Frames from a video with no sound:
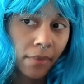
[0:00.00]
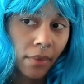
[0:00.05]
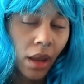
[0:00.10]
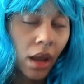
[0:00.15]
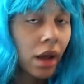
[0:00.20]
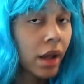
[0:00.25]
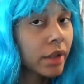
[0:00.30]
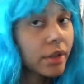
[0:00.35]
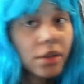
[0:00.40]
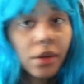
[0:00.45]

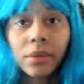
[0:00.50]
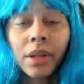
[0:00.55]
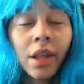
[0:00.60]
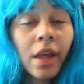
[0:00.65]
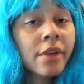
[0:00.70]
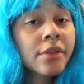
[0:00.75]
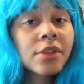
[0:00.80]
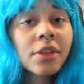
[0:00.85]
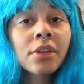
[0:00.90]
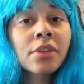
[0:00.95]
I don't
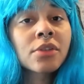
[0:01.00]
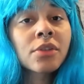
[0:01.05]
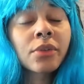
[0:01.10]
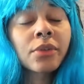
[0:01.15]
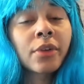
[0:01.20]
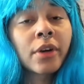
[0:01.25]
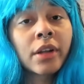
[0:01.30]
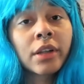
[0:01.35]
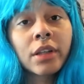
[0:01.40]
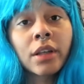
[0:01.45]
have
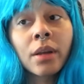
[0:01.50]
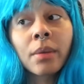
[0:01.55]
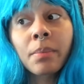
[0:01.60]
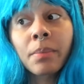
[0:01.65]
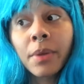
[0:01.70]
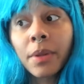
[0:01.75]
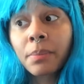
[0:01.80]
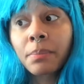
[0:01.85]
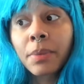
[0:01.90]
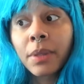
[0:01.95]
schizophrenia,
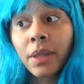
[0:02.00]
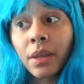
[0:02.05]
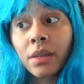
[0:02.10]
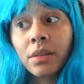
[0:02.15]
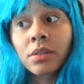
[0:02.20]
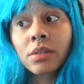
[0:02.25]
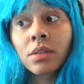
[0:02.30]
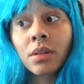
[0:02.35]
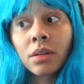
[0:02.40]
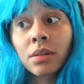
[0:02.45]
but
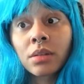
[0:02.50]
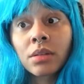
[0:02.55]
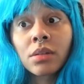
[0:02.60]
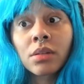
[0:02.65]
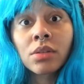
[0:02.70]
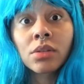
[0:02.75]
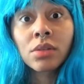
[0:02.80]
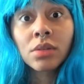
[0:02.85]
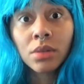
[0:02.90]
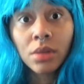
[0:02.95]
because
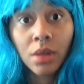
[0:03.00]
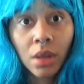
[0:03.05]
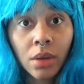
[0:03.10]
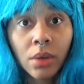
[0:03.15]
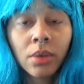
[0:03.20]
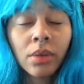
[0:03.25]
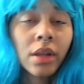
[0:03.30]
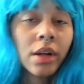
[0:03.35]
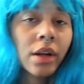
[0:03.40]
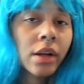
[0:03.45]
doctors
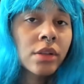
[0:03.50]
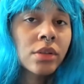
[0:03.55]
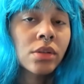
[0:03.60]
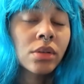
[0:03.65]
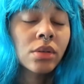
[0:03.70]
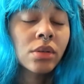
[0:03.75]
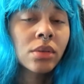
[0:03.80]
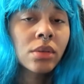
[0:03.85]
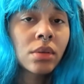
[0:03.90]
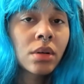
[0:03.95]
know that I
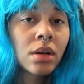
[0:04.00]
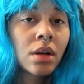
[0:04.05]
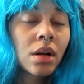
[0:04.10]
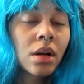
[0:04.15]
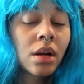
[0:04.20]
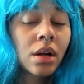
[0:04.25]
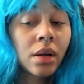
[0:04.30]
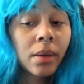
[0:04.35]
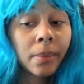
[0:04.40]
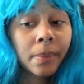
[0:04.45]
do,
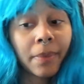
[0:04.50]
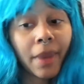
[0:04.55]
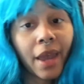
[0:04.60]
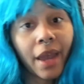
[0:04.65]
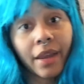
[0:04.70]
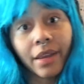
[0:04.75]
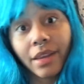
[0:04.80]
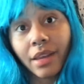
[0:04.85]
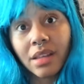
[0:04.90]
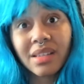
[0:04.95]

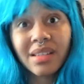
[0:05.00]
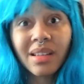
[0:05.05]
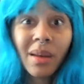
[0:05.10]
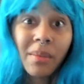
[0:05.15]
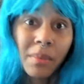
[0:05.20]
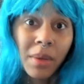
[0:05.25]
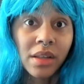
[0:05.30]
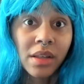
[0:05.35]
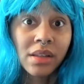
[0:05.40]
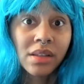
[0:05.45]
I guess I
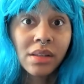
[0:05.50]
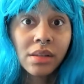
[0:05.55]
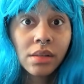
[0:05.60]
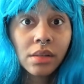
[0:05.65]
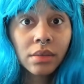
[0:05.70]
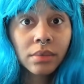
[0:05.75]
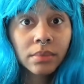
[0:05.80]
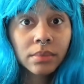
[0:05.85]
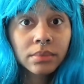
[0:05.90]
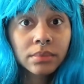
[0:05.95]
must.
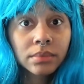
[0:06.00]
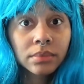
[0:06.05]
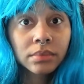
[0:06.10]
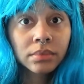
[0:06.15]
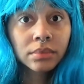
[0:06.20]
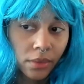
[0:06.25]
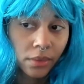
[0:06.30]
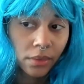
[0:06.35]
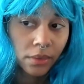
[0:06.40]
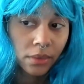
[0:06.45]

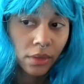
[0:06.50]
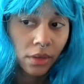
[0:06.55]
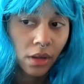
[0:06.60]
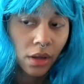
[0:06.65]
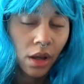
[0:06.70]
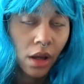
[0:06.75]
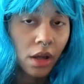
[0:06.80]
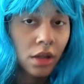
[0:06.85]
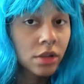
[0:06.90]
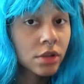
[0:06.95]

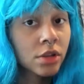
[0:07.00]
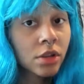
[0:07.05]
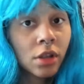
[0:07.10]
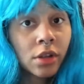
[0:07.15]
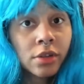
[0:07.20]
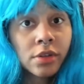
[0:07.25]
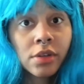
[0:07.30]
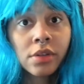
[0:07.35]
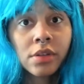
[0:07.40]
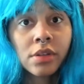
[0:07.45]

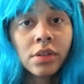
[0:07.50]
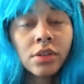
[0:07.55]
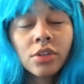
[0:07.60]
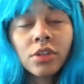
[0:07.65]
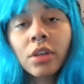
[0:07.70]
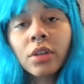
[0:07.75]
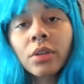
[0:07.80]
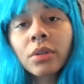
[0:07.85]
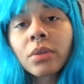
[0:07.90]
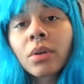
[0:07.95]
Doctors in
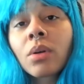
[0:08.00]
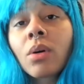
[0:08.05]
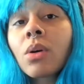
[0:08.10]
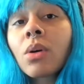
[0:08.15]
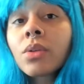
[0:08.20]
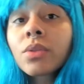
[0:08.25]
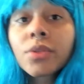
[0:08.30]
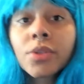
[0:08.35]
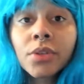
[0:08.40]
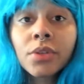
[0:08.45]
general
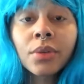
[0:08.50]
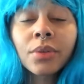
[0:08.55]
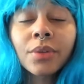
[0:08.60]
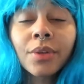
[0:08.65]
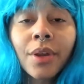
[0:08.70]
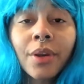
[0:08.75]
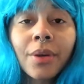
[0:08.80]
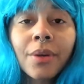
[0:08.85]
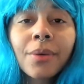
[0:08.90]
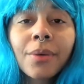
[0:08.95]
also
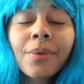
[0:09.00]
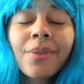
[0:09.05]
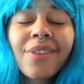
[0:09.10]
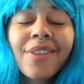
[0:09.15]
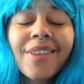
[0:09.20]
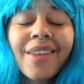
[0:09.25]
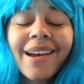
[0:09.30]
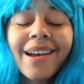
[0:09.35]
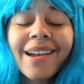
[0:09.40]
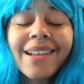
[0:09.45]
know
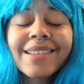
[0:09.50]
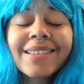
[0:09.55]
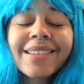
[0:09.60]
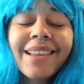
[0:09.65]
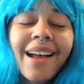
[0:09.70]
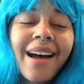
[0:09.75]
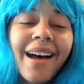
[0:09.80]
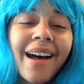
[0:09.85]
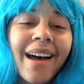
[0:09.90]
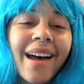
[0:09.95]
that
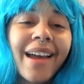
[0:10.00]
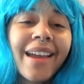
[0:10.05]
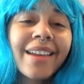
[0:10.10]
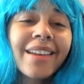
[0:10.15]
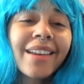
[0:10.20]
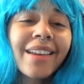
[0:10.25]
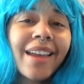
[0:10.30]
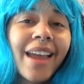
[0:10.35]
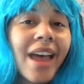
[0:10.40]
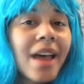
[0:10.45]
I
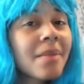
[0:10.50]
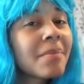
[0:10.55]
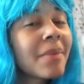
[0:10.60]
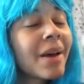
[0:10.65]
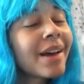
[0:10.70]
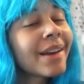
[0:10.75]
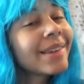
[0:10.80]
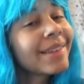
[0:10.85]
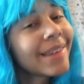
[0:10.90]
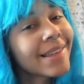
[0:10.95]
am
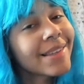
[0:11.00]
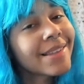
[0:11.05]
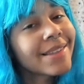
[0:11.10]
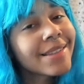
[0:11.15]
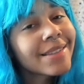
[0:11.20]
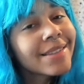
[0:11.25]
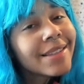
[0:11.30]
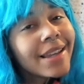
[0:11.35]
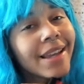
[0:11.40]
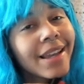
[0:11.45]

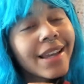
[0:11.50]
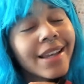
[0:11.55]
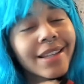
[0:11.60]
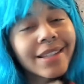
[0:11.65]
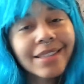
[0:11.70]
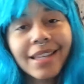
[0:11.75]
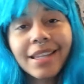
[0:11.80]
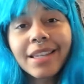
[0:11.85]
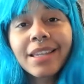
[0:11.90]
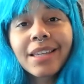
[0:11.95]
against
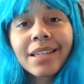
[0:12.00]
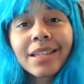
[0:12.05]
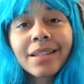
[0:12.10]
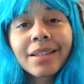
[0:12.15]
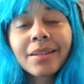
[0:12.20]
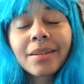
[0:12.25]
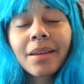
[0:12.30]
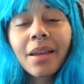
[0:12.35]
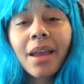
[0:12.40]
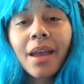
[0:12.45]

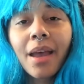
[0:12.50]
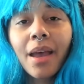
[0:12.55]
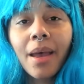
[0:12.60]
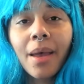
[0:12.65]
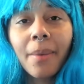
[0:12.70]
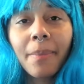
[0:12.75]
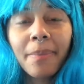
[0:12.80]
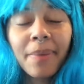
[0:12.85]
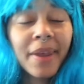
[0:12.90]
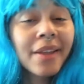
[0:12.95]
taking
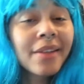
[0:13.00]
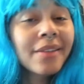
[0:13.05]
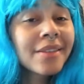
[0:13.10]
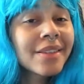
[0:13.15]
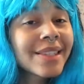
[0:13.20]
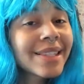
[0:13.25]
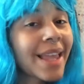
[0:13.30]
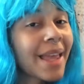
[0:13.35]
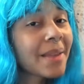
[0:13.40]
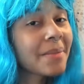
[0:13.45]

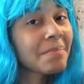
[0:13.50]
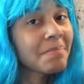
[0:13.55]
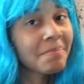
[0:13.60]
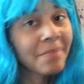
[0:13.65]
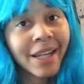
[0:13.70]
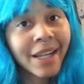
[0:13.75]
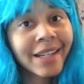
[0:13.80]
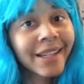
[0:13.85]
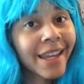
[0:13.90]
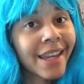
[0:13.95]
pills and
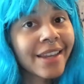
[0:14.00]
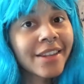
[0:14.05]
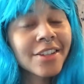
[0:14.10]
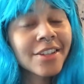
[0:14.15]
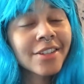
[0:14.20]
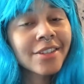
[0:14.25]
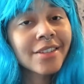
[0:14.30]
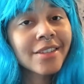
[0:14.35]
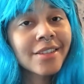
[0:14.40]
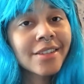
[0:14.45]

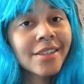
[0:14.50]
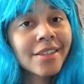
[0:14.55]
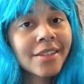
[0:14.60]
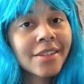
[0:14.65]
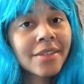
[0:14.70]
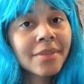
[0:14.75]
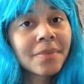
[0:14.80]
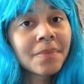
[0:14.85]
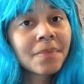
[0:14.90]
medications.